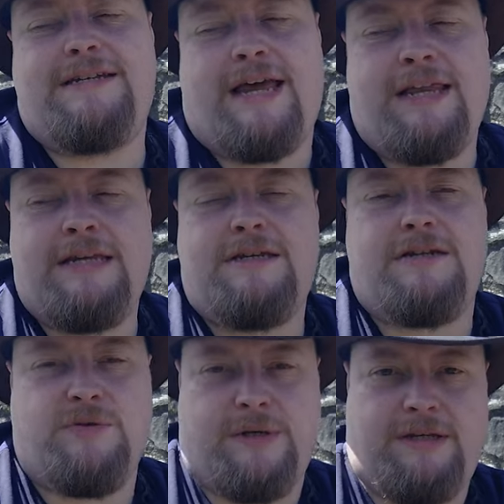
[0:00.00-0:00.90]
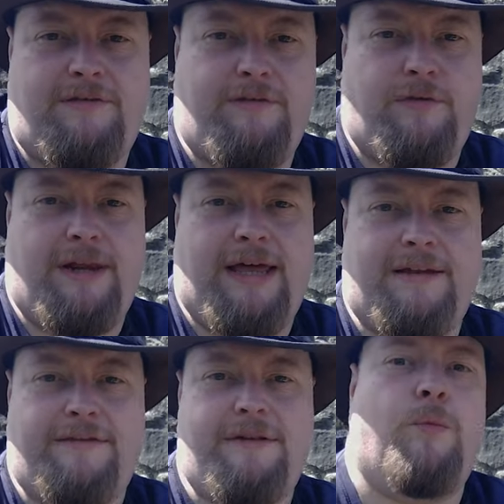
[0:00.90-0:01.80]
10-24
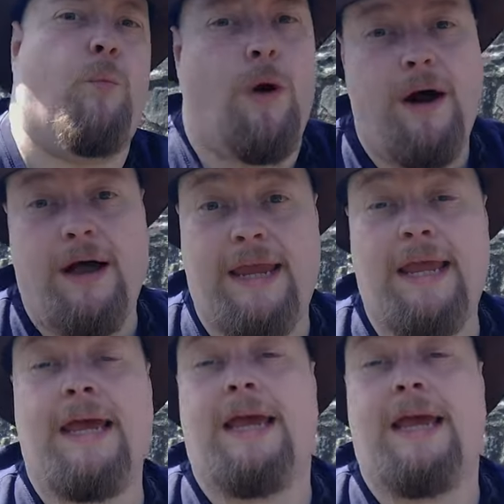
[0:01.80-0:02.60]
lens and why,